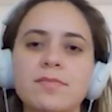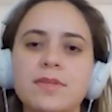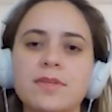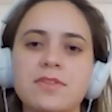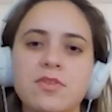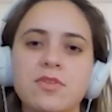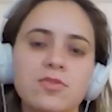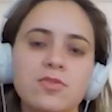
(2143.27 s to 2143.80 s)
but
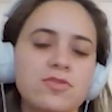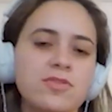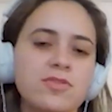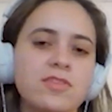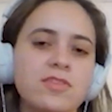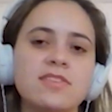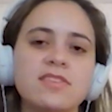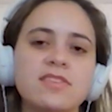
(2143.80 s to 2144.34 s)
also
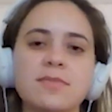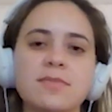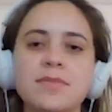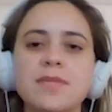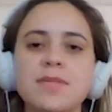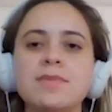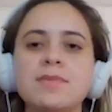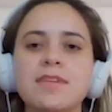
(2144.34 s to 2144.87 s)
there are some
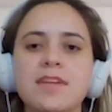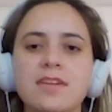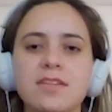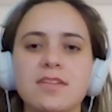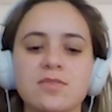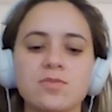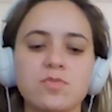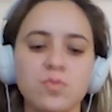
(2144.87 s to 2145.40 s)
tips that
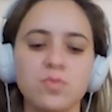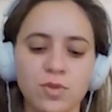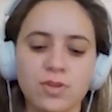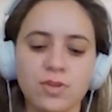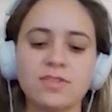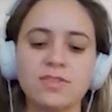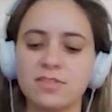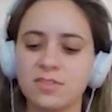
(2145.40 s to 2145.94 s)
it
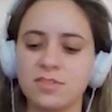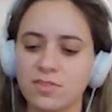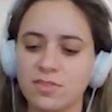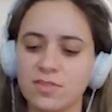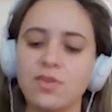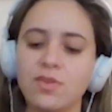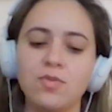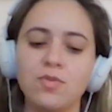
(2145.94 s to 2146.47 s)
works
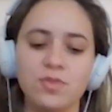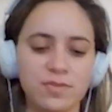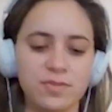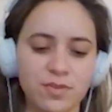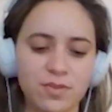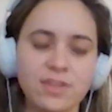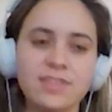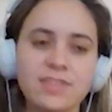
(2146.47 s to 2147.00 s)
only
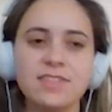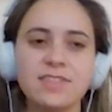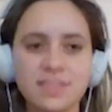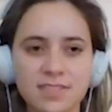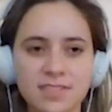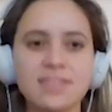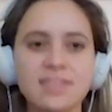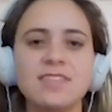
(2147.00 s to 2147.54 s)
for
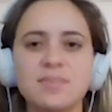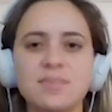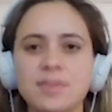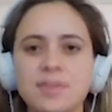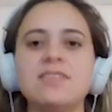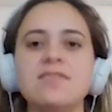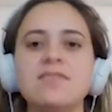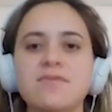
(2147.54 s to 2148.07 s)
these
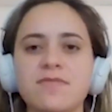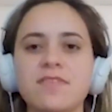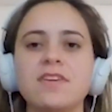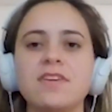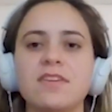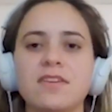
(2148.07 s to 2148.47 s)
specific